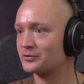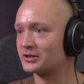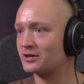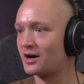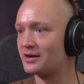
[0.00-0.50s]
those
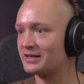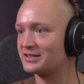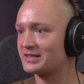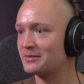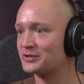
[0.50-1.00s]
Gandhi
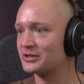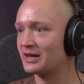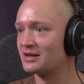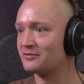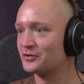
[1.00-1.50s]
steps
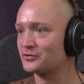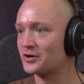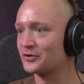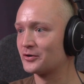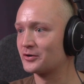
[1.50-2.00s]
again if you
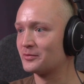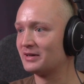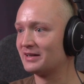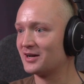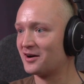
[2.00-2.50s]
try to go completely